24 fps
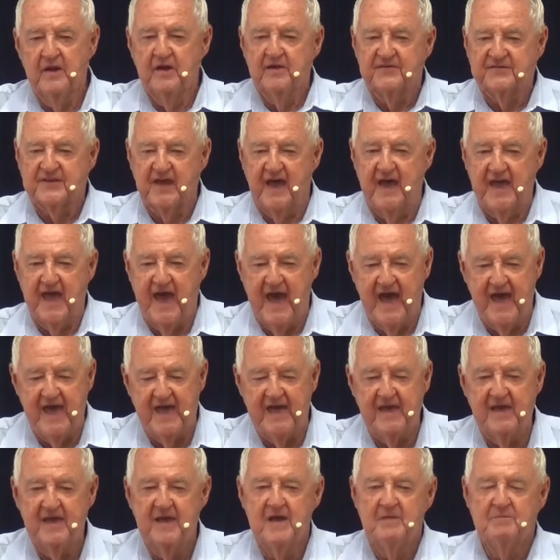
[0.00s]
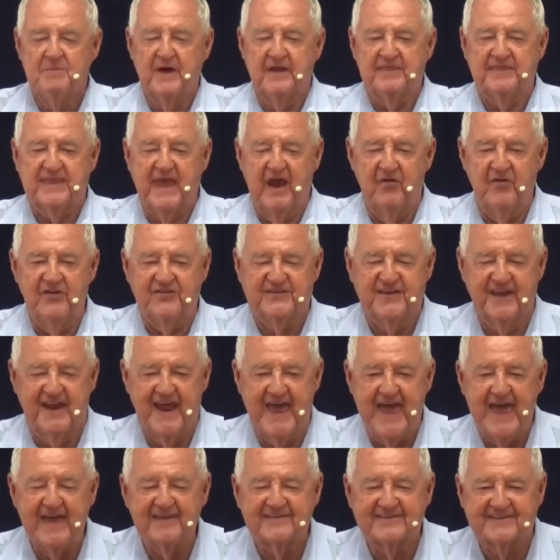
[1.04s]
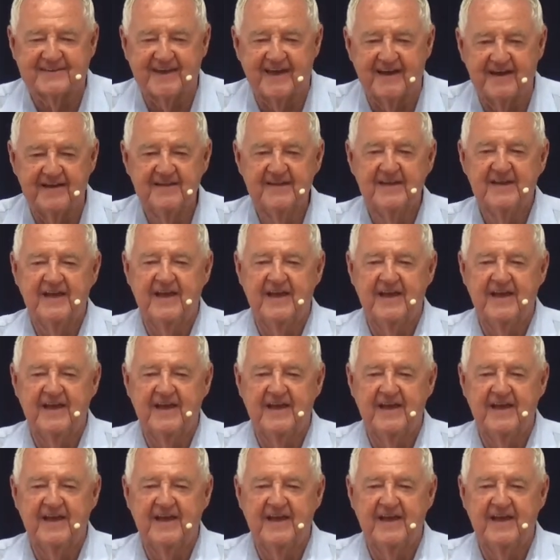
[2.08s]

say, hey, but there is an answer.